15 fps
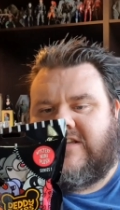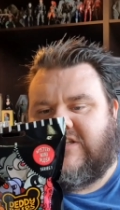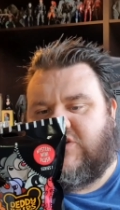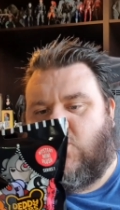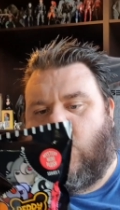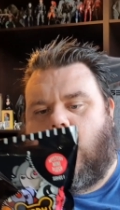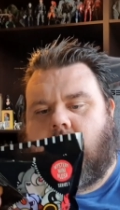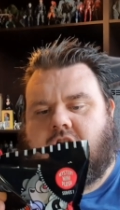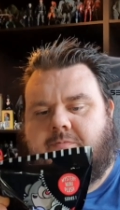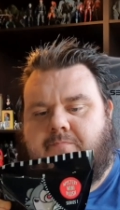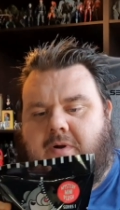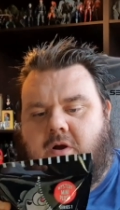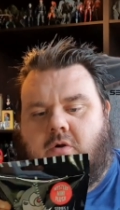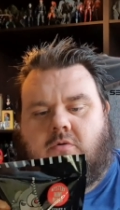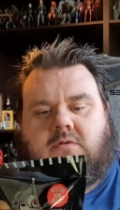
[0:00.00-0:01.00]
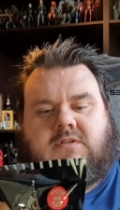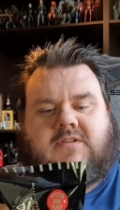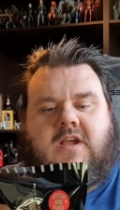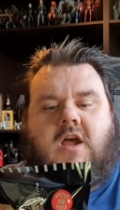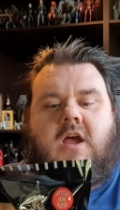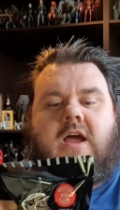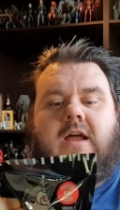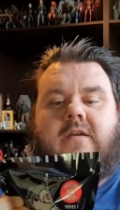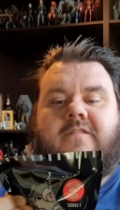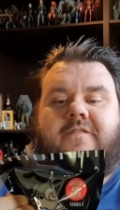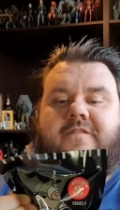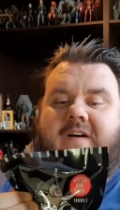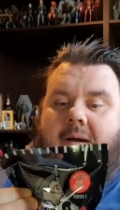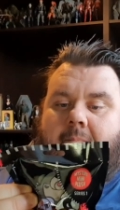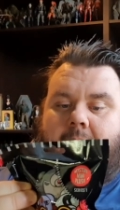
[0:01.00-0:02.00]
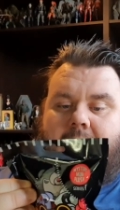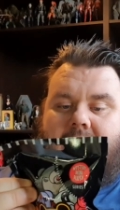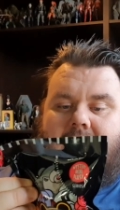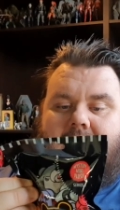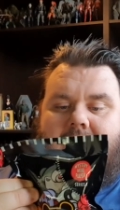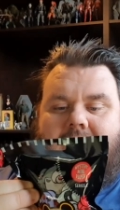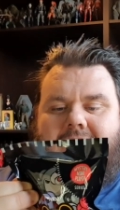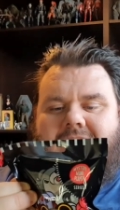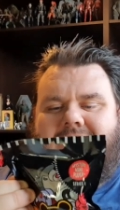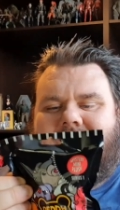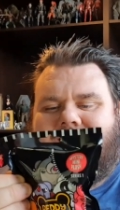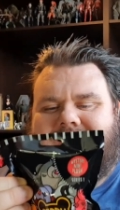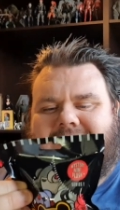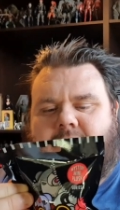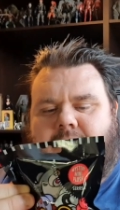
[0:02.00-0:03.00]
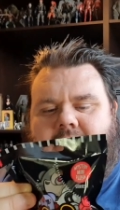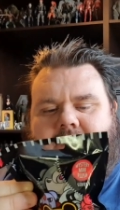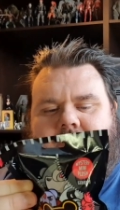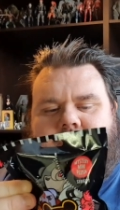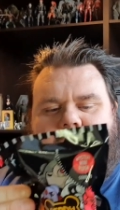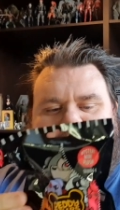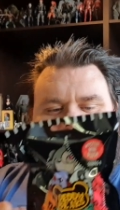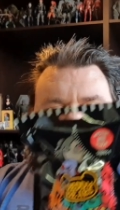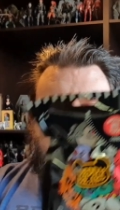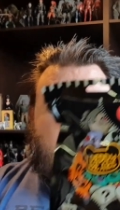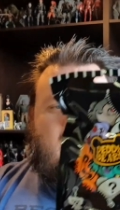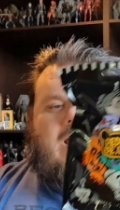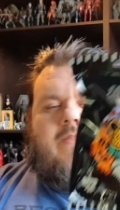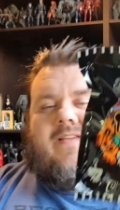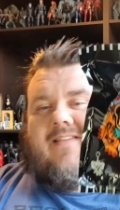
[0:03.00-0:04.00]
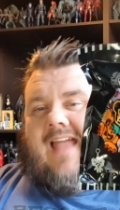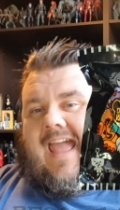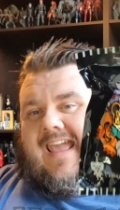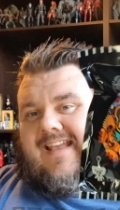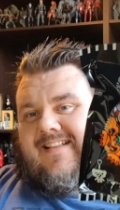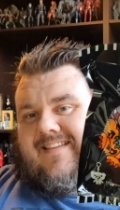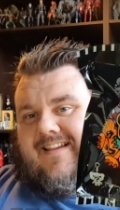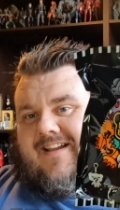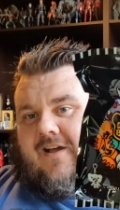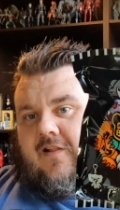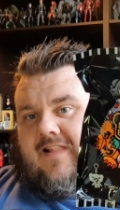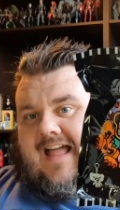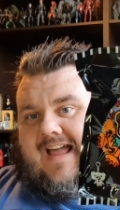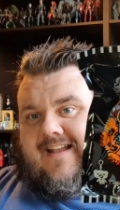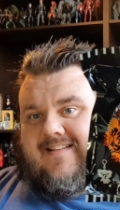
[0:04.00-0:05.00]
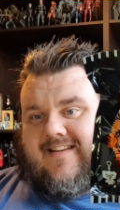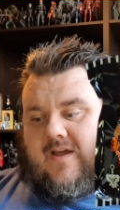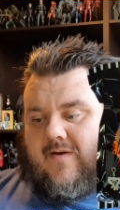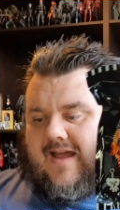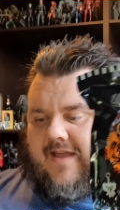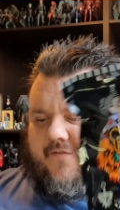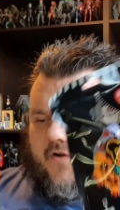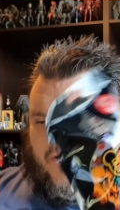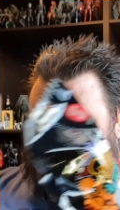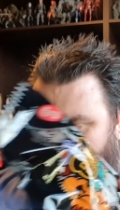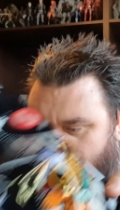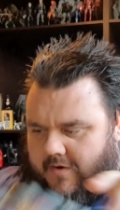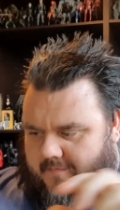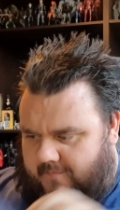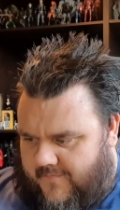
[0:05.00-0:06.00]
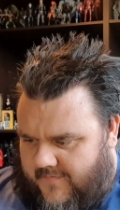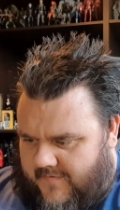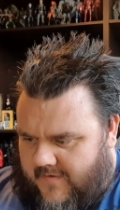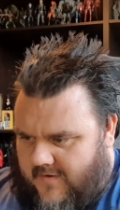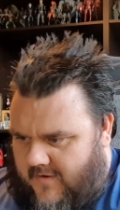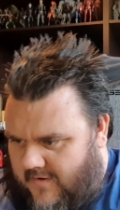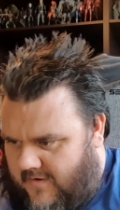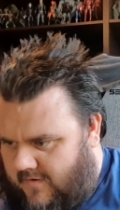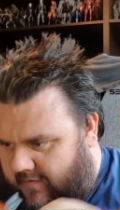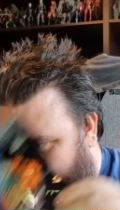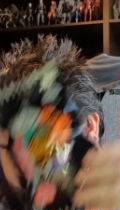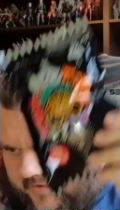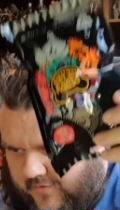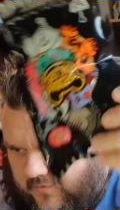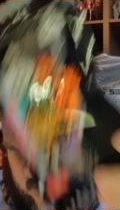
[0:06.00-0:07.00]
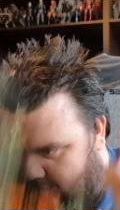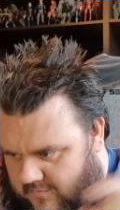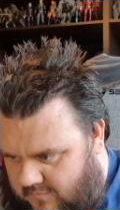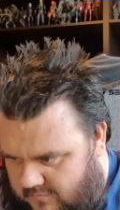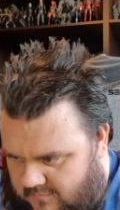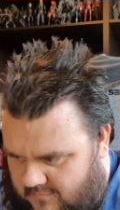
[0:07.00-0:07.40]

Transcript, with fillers: like Squash Bones and Vamp Bear and some of the others, and there's eight to collect. Now I've got one, two,